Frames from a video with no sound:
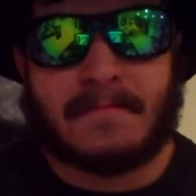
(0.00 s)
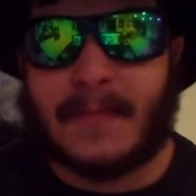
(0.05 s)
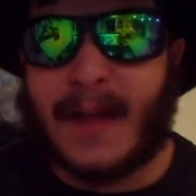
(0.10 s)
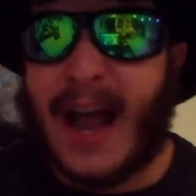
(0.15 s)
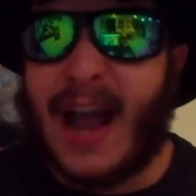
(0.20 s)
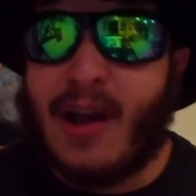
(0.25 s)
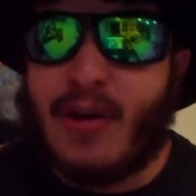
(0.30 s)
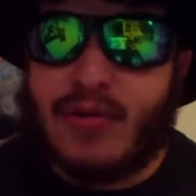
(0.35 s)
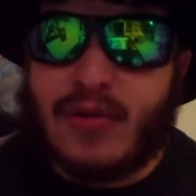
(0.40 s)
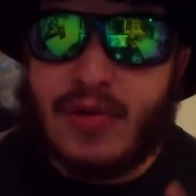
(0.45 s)

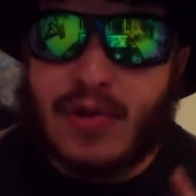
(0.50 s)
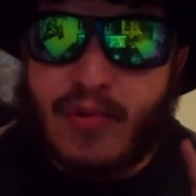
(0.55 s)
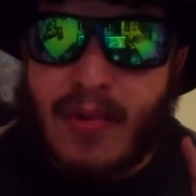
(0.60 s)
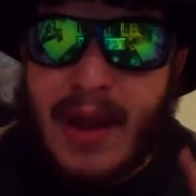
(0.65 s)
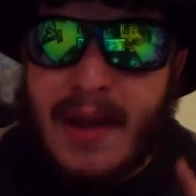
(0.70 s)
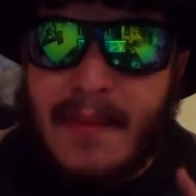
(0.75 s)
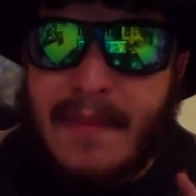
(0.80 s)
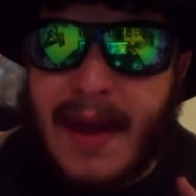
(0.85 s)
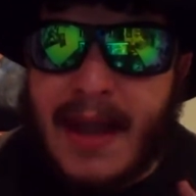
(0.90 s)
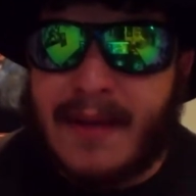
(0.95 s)
I own the
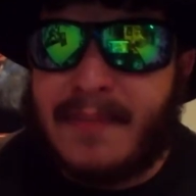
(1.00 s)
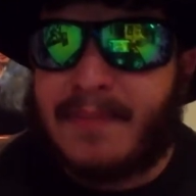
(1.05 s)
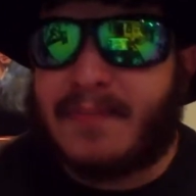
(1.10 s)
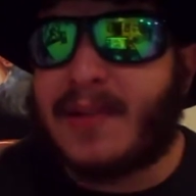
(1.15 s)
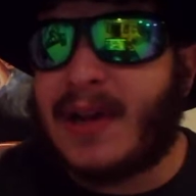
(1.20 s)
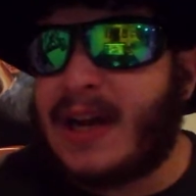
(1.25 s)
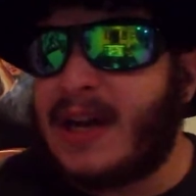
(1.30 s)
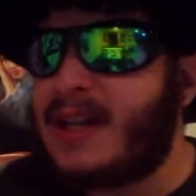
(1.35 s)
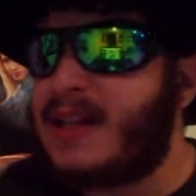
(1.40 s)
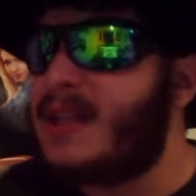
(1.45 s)
remake of
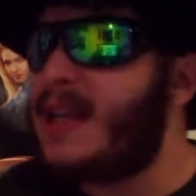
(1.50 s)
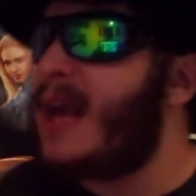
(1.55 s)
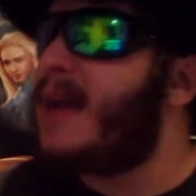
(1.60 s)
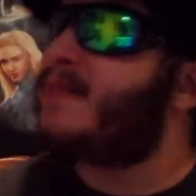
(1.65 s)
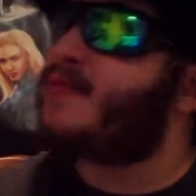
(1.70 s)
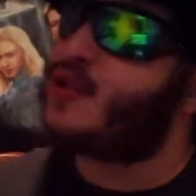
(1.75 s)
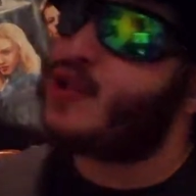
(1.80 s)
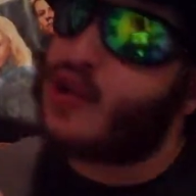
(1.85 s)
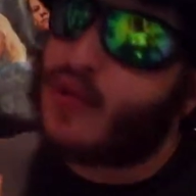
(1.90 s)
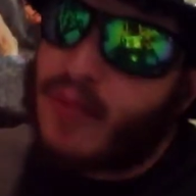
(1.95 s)
Planet of the
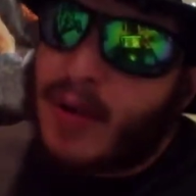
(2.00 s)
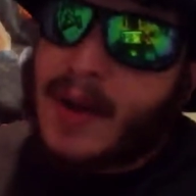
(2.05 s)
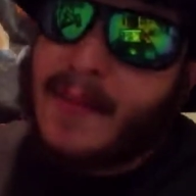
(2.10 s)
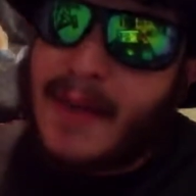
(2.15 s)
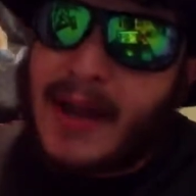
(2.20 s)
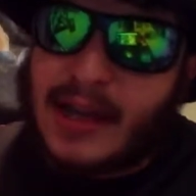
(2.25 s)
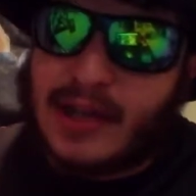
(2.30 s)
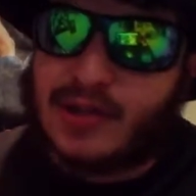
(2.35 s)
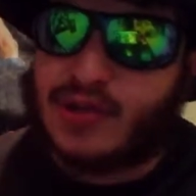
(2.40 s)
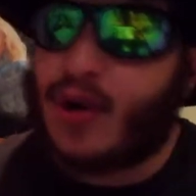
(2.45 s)
Apes and the
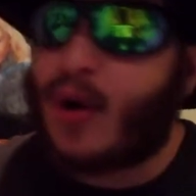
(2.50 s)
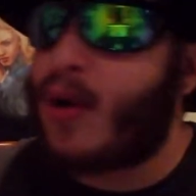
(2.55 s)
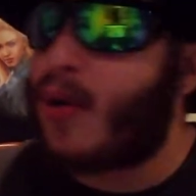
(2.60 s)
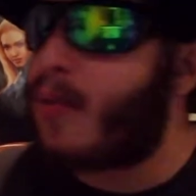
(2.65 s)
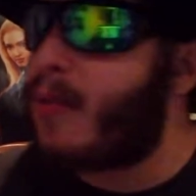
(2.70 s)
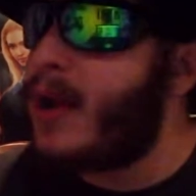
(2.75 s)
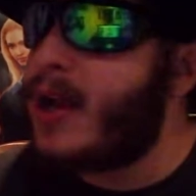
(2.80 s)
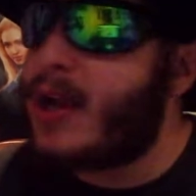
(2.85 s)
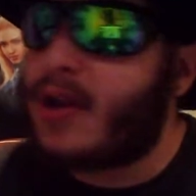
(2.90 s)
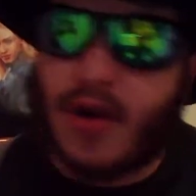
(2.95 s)
remake of Total
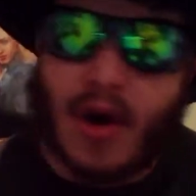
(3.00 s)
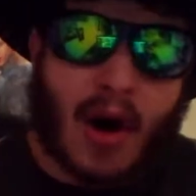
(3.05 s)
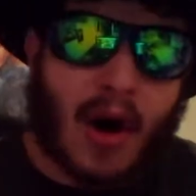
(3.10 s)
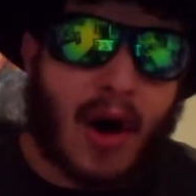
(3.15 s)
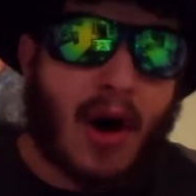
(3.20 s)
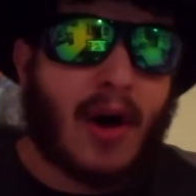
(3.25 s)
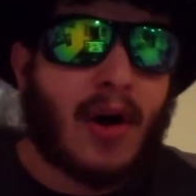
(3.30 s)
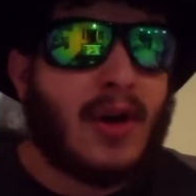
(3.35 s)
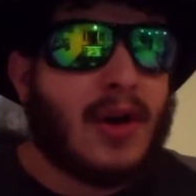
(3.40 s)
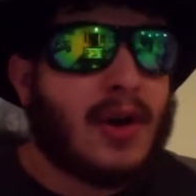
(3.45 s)

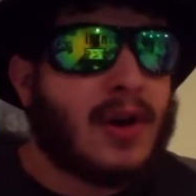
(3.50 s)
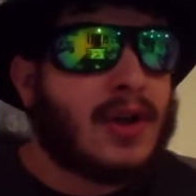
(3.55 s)
Recall.